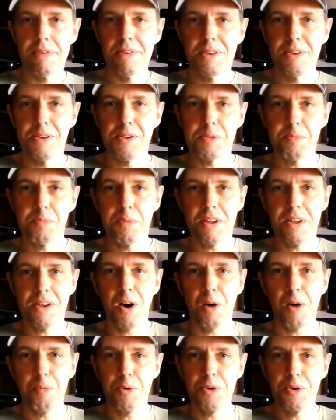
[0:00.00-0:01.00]
Just a bit of
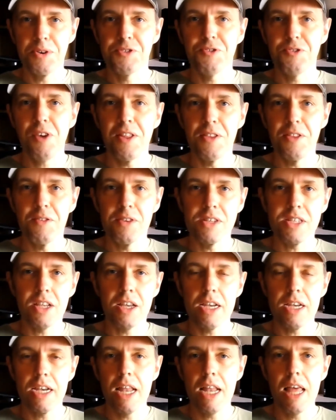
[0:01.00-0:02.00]
cardboard straight in the
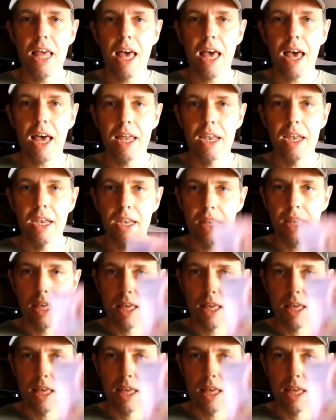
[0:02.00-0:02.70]
recycling, and